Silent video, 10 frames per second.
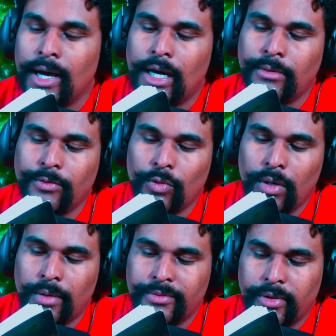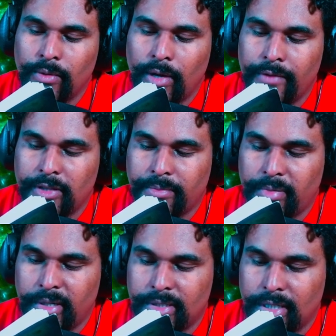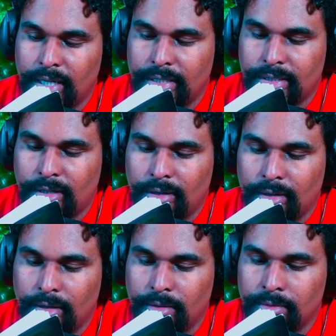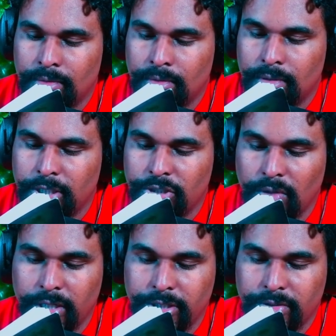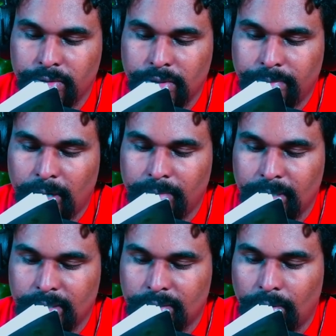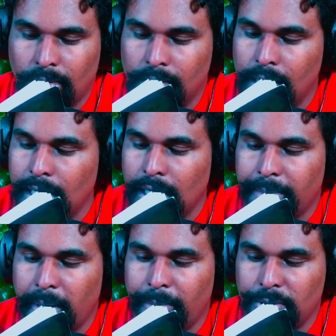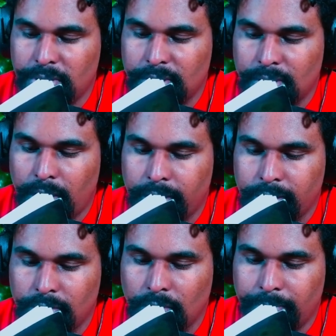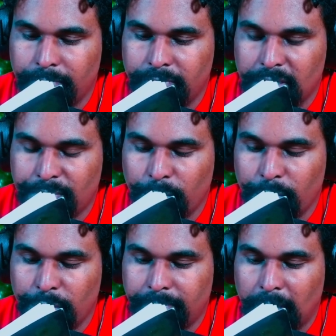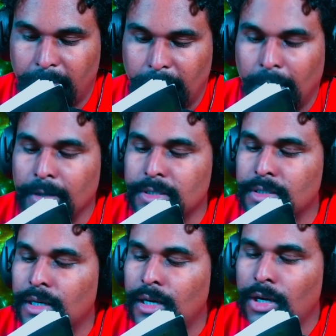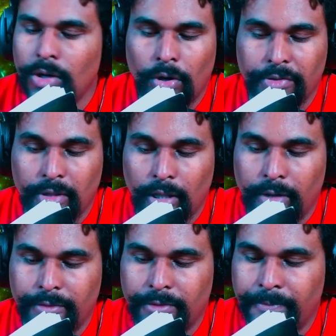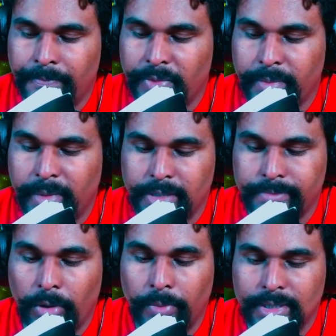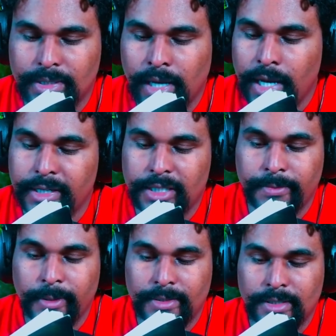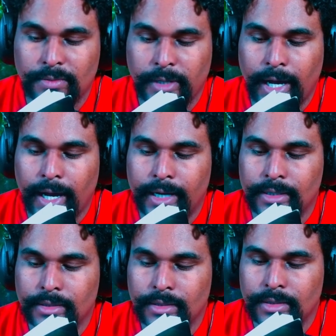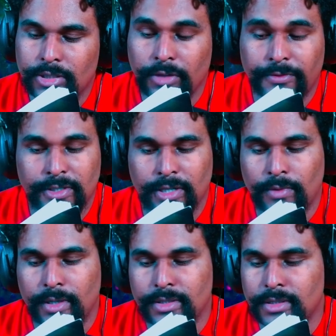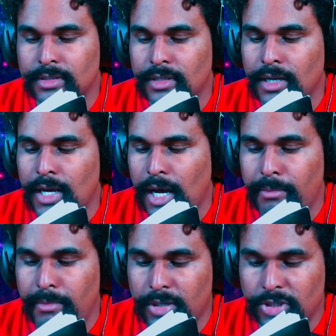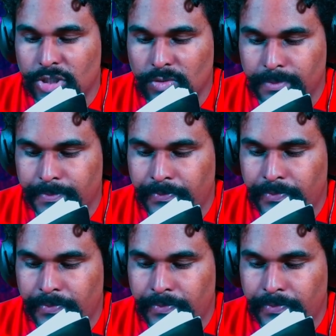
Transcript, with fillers: I'm overwhelmed when I arrive at the place I last saw her. Dread intrudes upon my soul, and my emotions lock a grip of desperation upon my heart. All the love, the magic moments, the experiences we had surface at once. A maelstrom